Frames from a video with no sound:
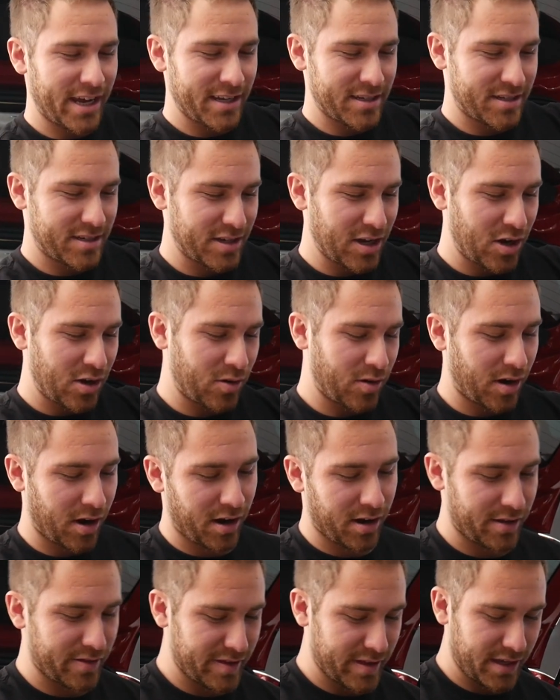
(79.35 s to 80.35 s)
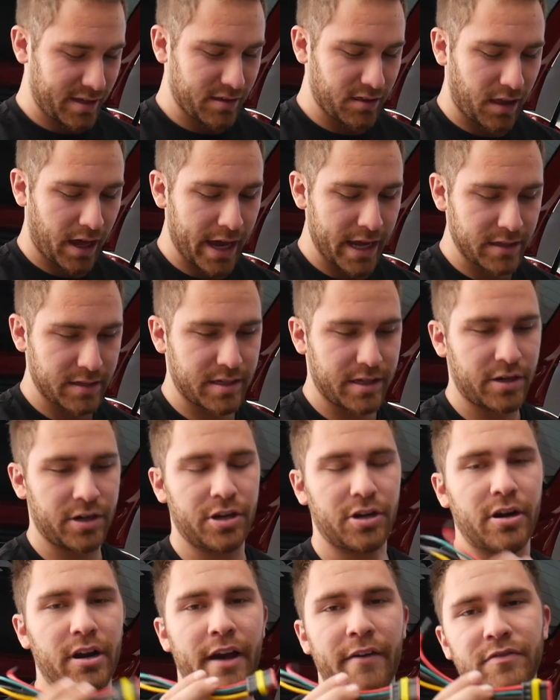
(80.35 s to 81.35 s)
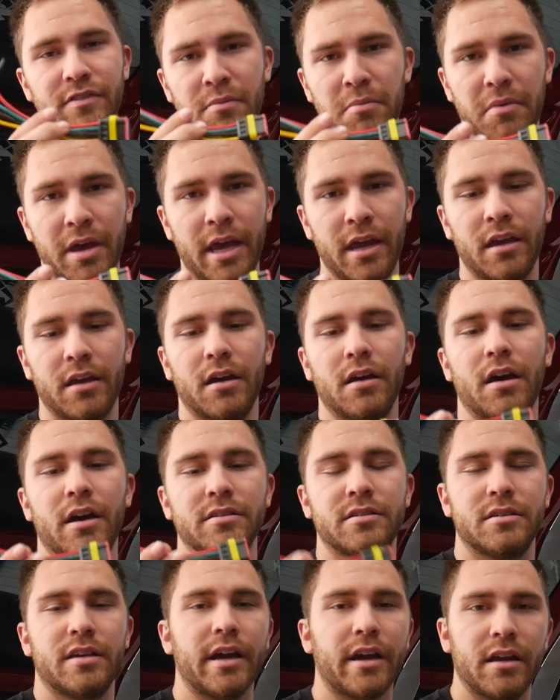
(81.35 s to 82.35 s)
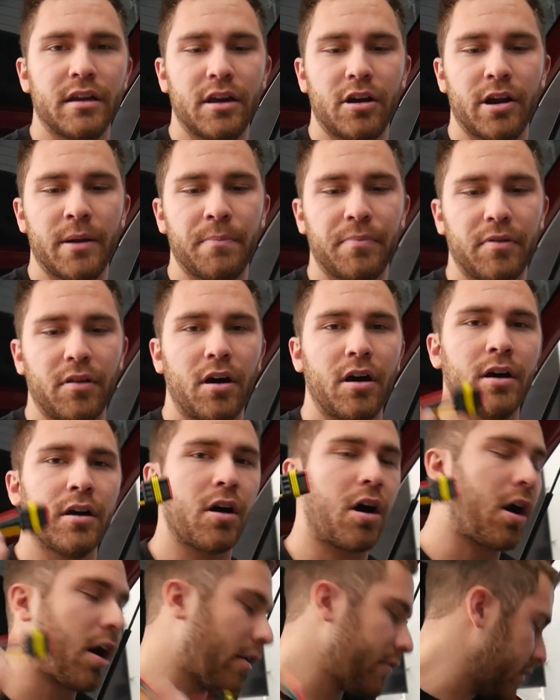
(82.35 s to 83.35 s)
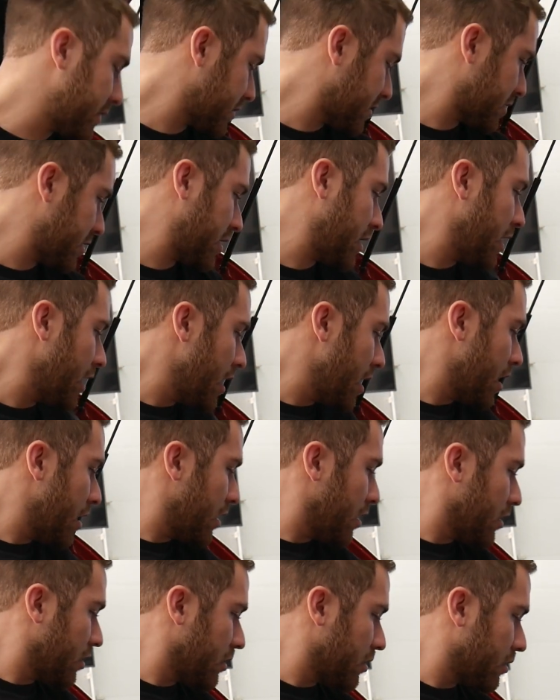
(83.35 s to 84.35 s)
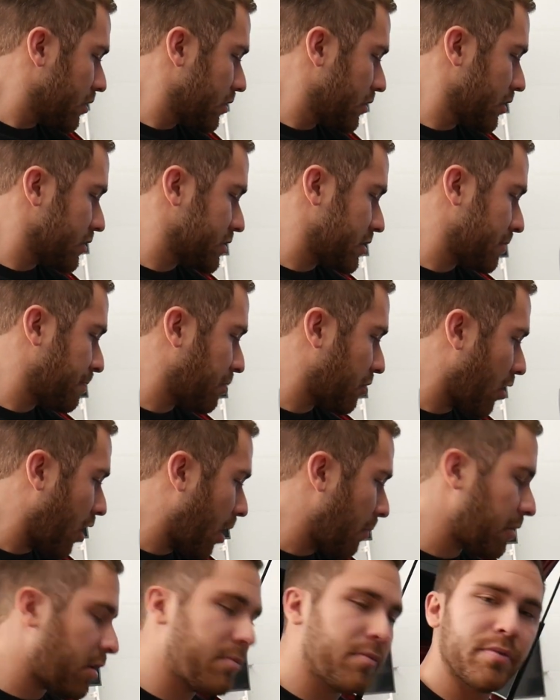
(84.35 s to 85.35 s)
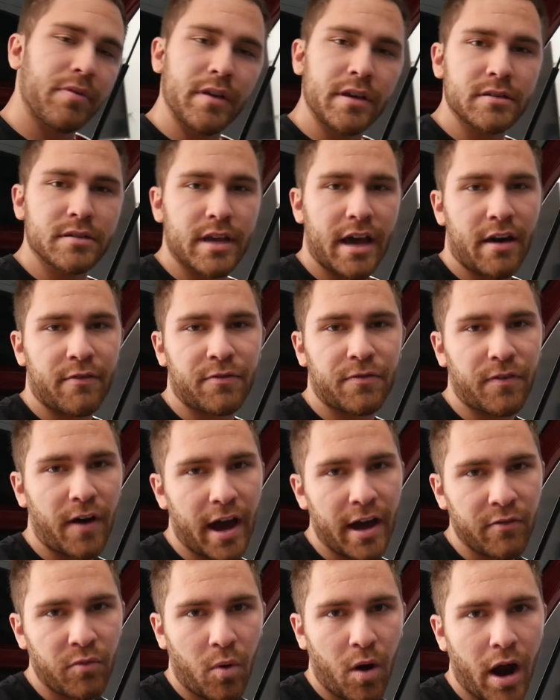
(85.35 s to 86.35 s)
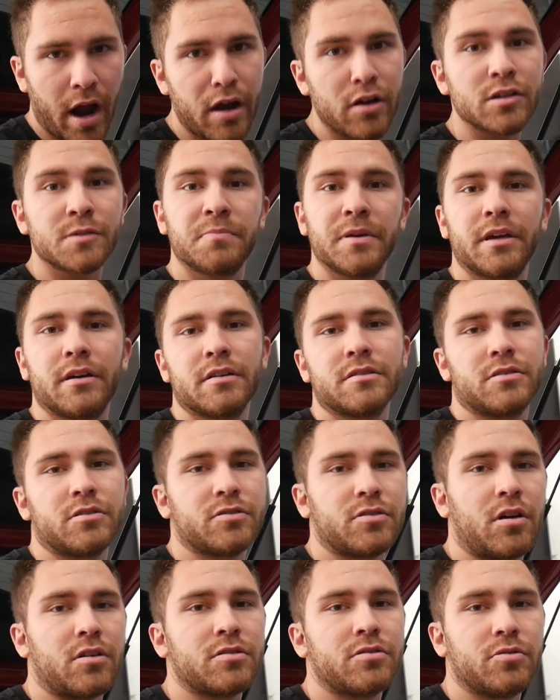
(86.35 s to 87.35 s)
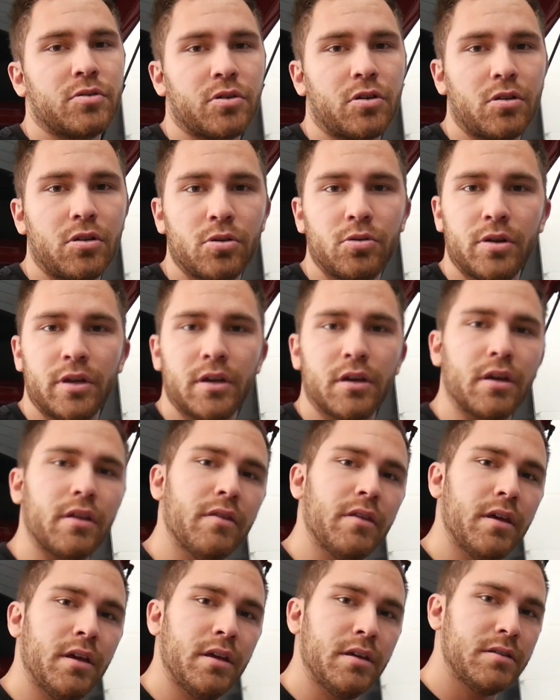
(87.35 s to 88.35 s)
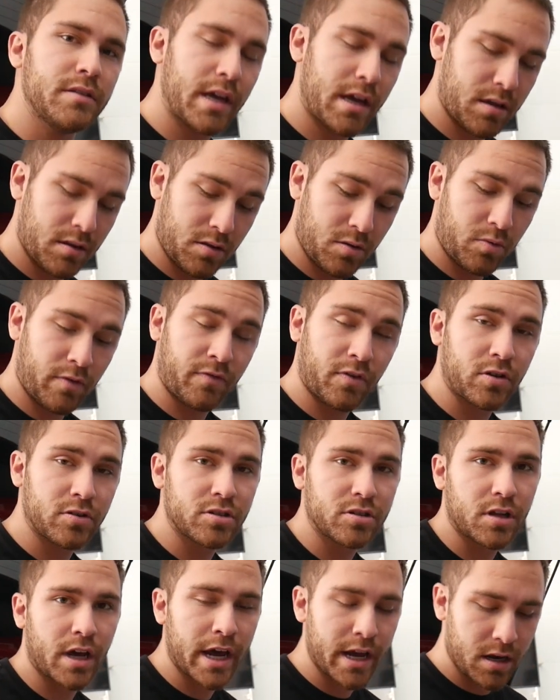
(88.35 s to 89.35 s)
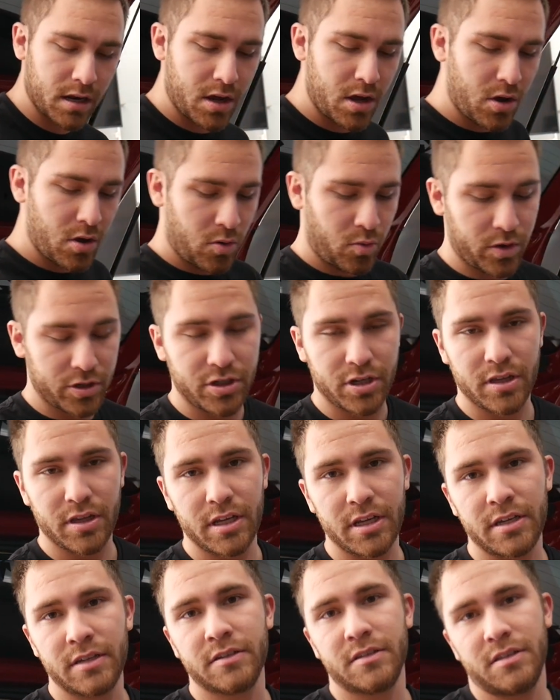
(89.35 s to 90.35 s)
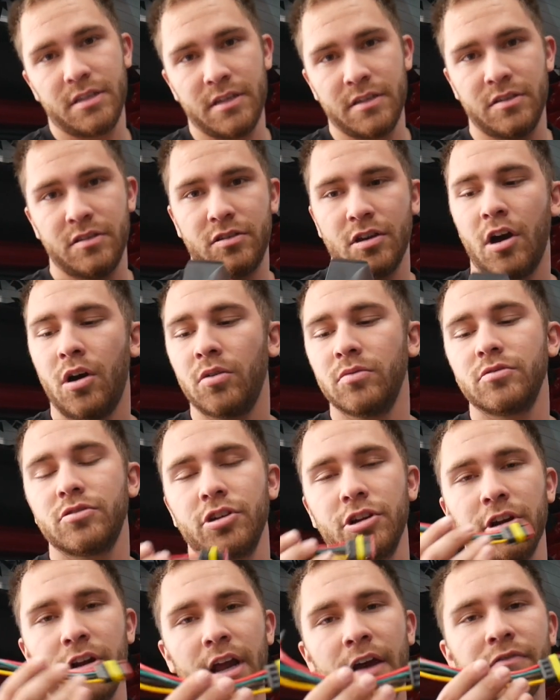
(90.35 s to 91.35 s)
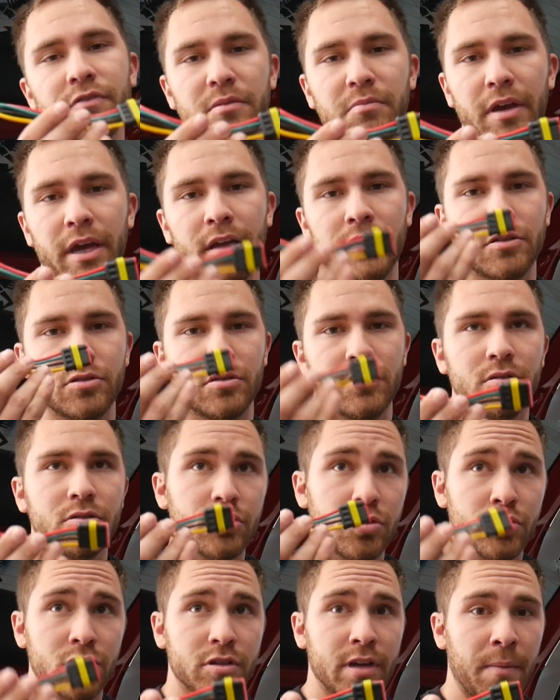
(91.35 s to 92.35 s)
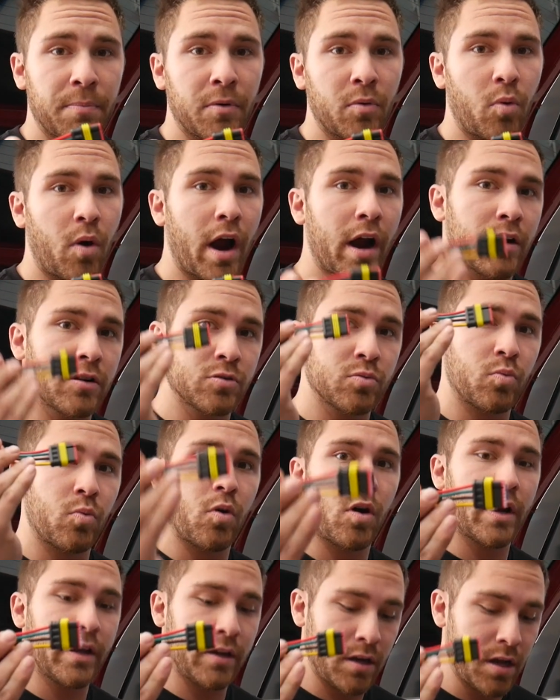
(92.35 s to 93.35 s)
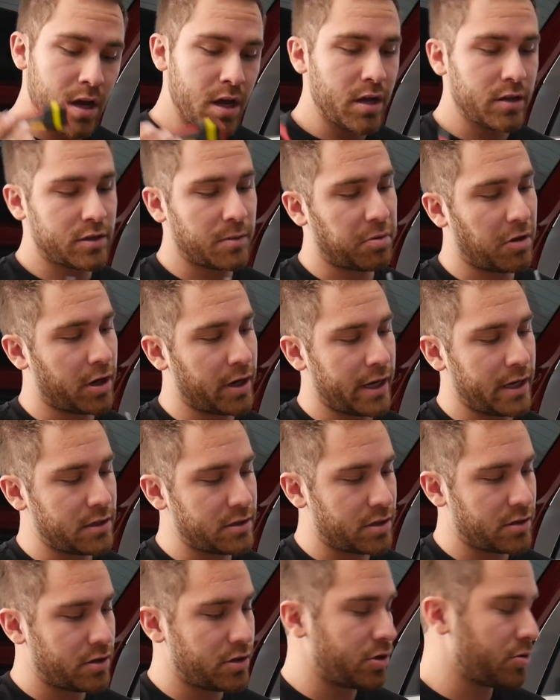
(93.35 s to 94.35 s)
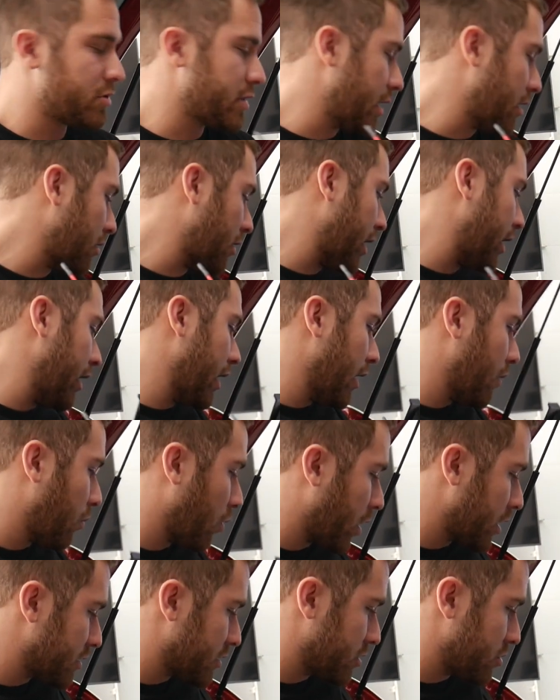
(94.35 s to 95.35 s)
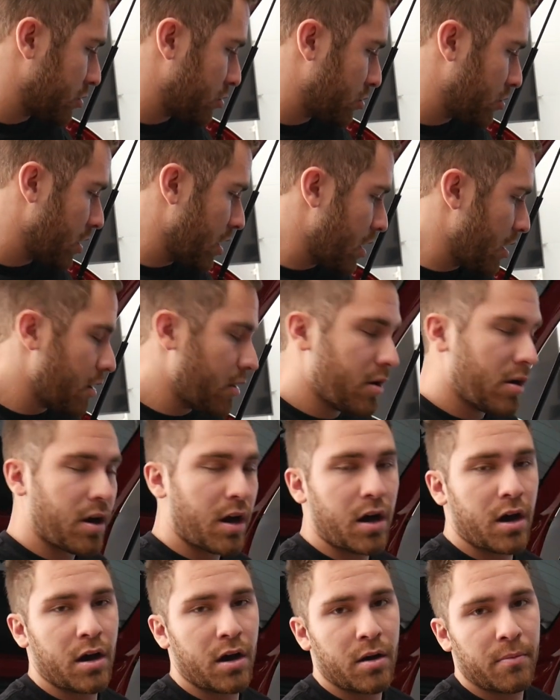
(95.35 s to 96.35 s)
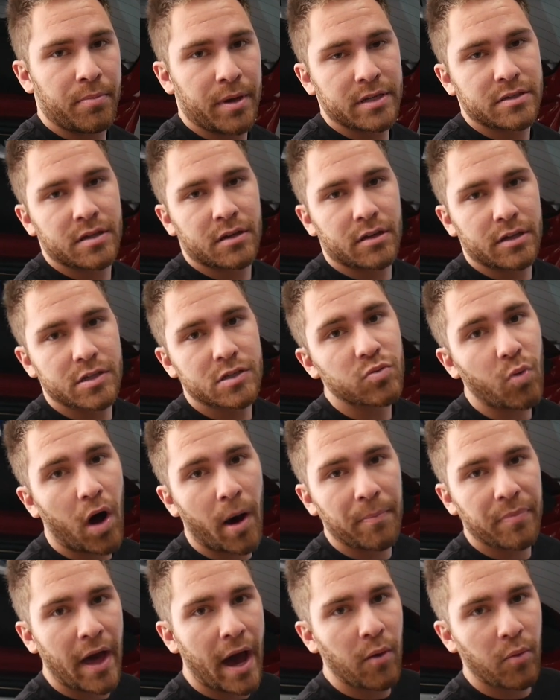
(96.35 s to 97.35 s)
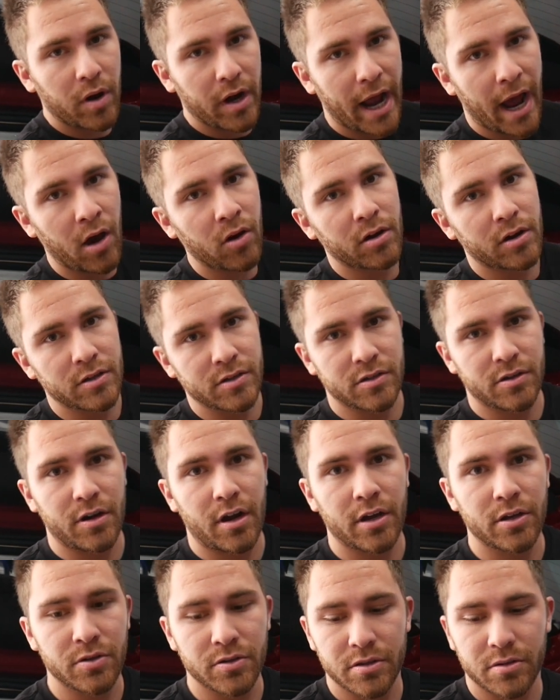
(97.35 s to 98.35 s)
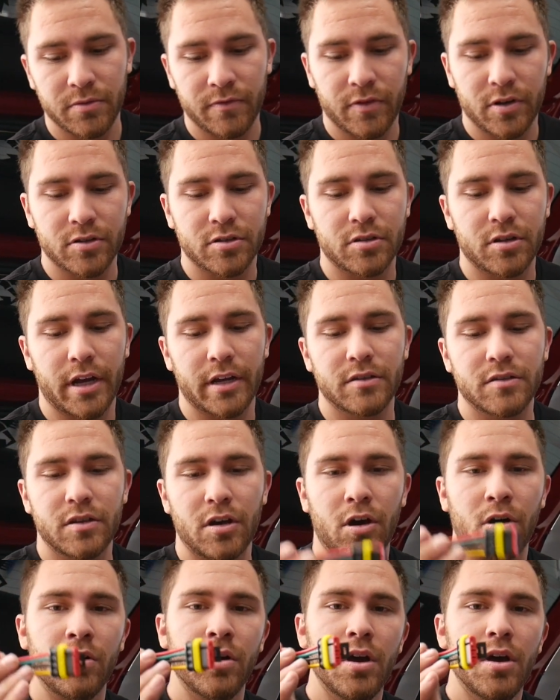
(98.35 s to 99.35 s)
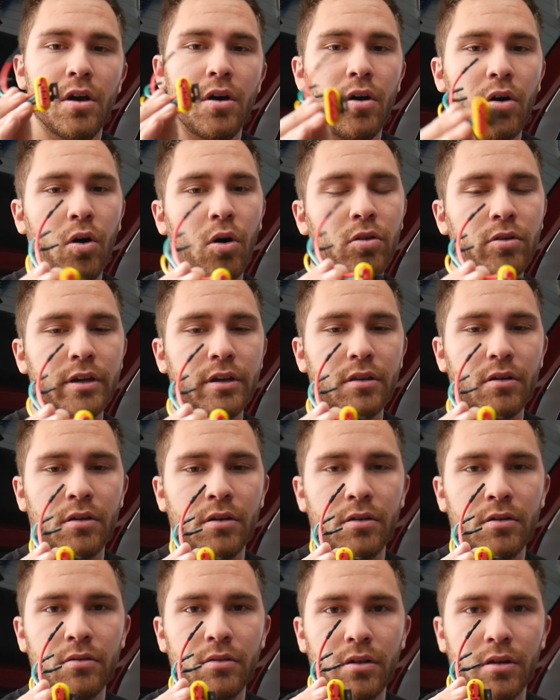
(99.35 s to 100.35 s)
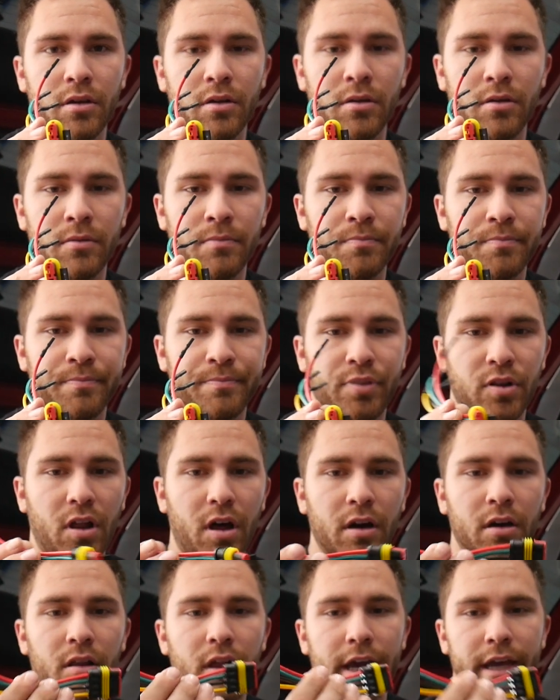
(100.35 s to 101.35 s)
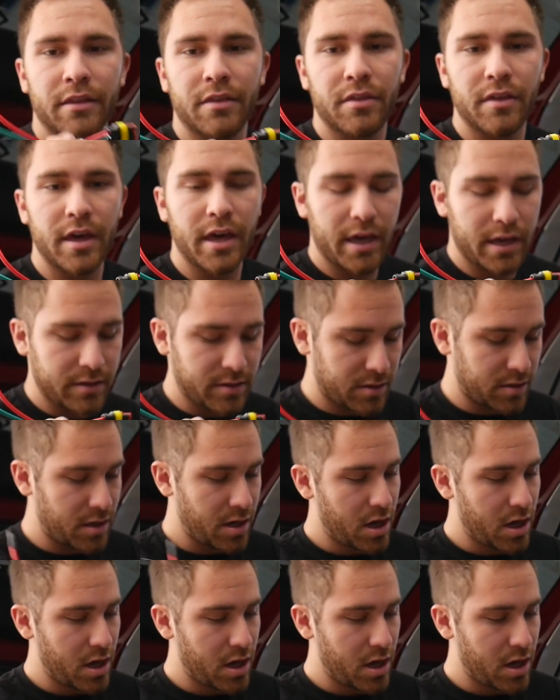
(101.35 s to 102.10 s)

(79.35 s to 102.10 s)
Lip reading: so on the lights here, you're gonna have to make a secondary plug. Obviously there's a problem. These have 5 wires because there's also including the reverse light, which in these don't. So you're gonna have to make 2 separate wires, one to plug into the new tail light and one to basically swap that one out because you're not using the reverse light. So holding the plug like this,